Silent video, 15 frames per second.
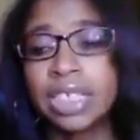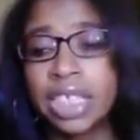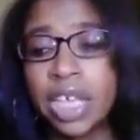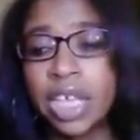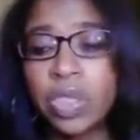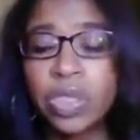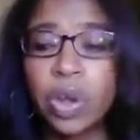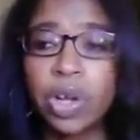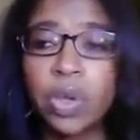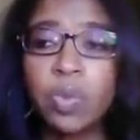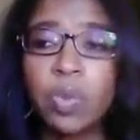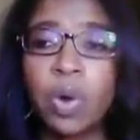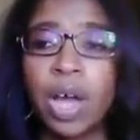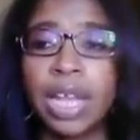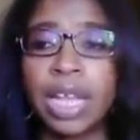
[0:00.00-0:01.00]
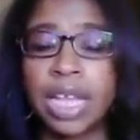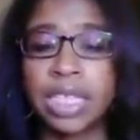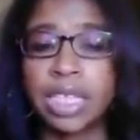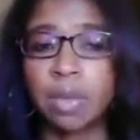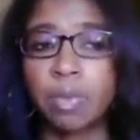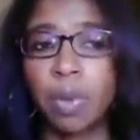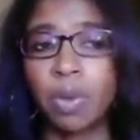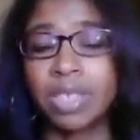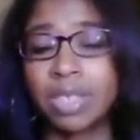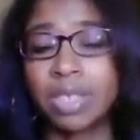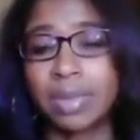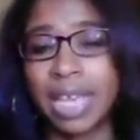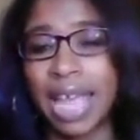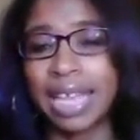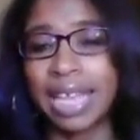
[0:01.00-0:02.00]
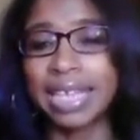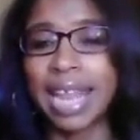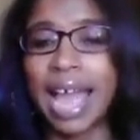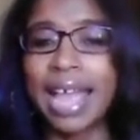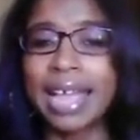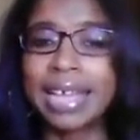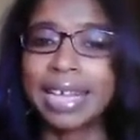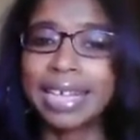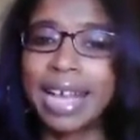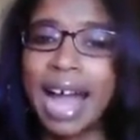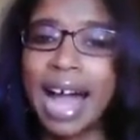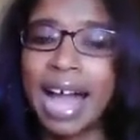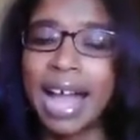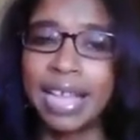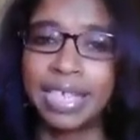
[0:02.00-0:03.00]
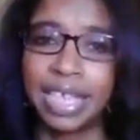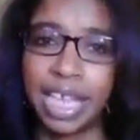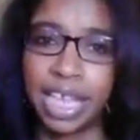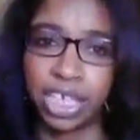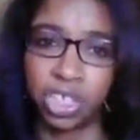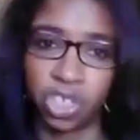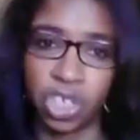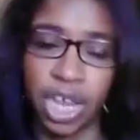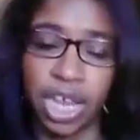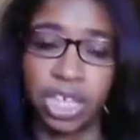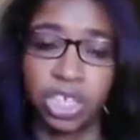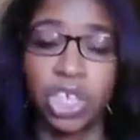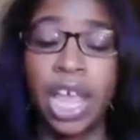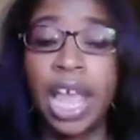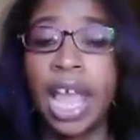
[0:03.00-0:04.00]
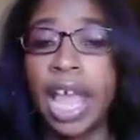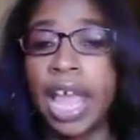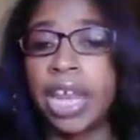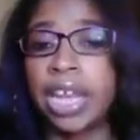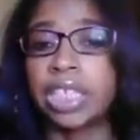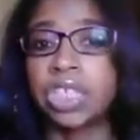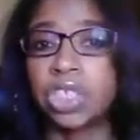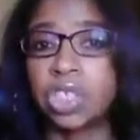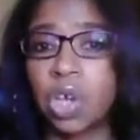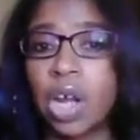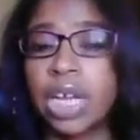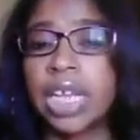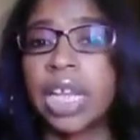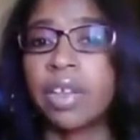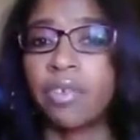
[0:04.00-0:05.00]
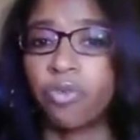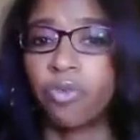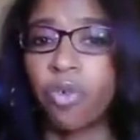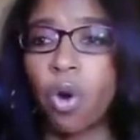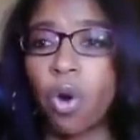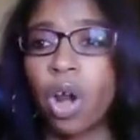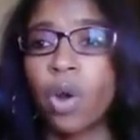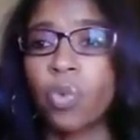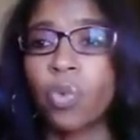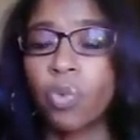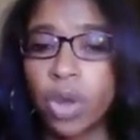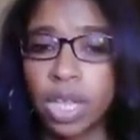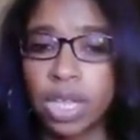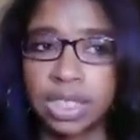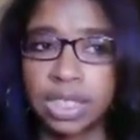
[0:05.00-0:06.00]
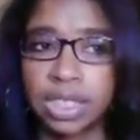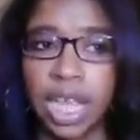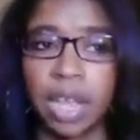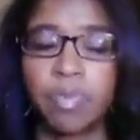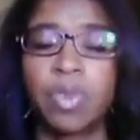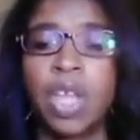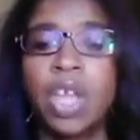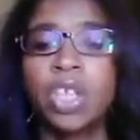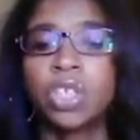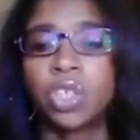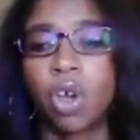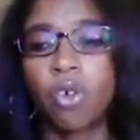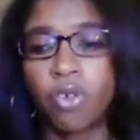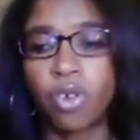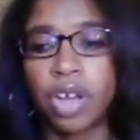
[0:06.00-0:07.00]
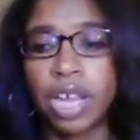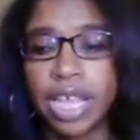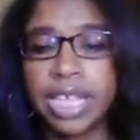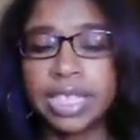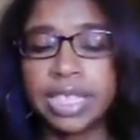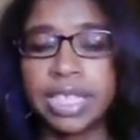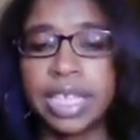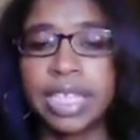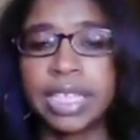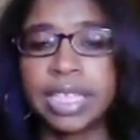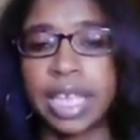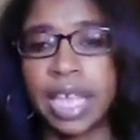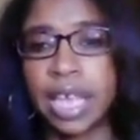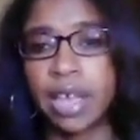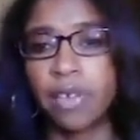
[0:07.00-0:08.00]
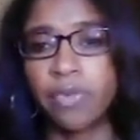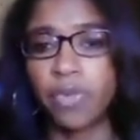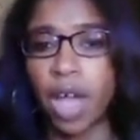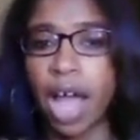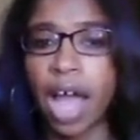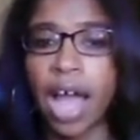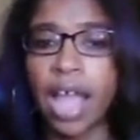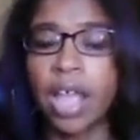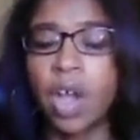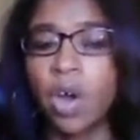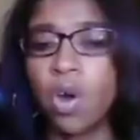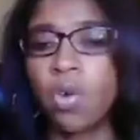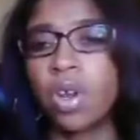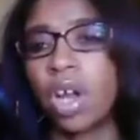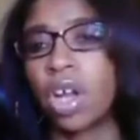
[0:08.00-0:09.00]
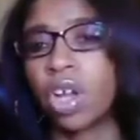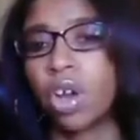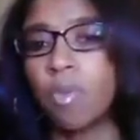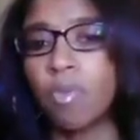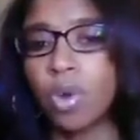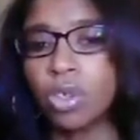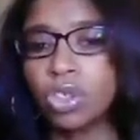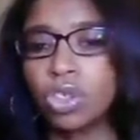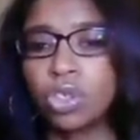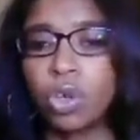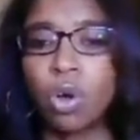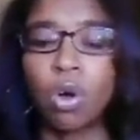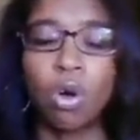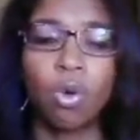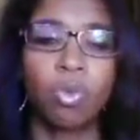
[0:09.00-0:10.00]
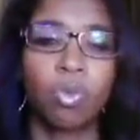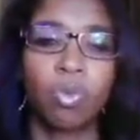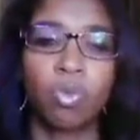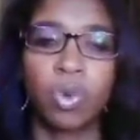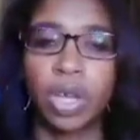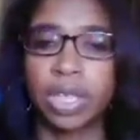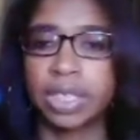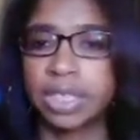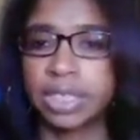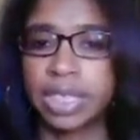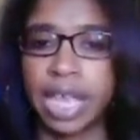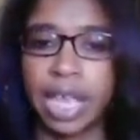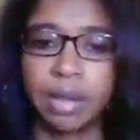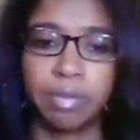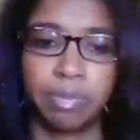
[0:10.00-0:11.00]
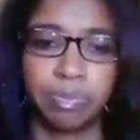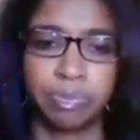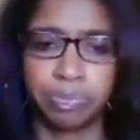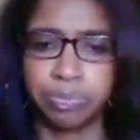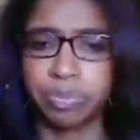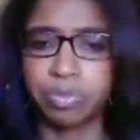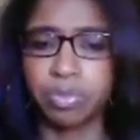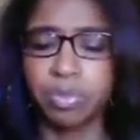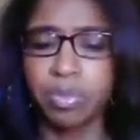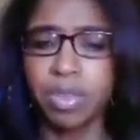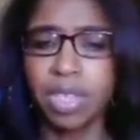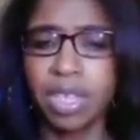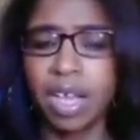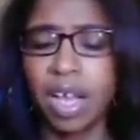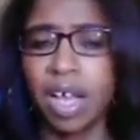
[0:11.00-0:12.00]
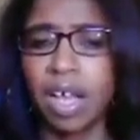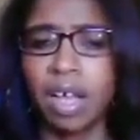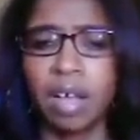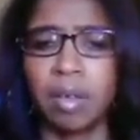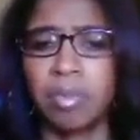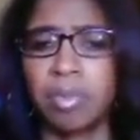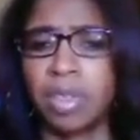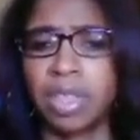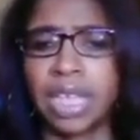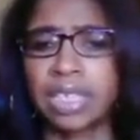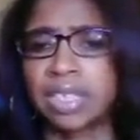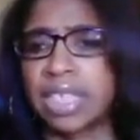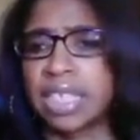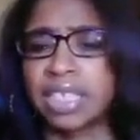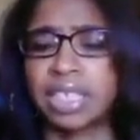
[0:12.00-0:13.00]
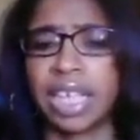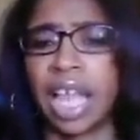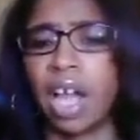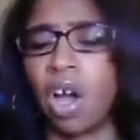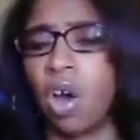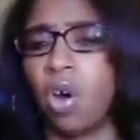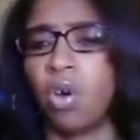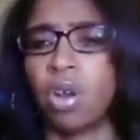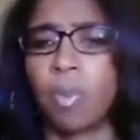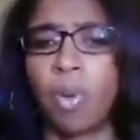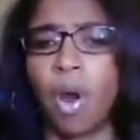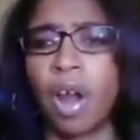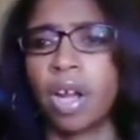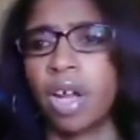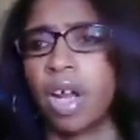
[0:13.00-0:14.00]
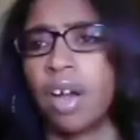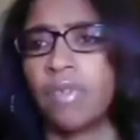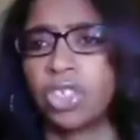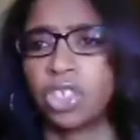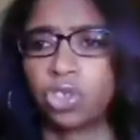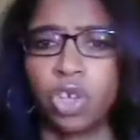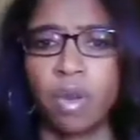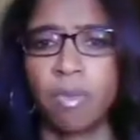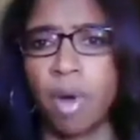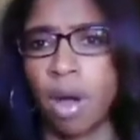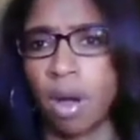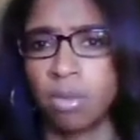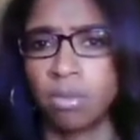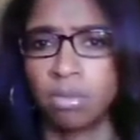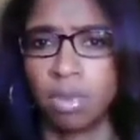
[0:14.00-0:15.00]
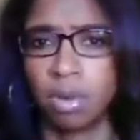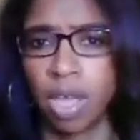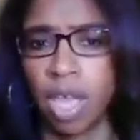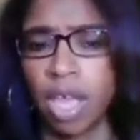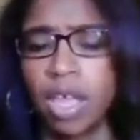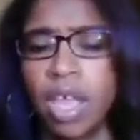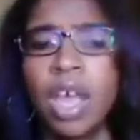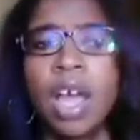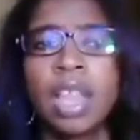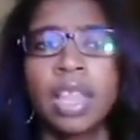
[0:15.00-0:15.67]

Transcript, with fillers: 1031 is supposed to be a like-kind exchange, and it started for real estate. So for instance, if I own a commercial real estate, let's say I own a part of a strip mall, okay?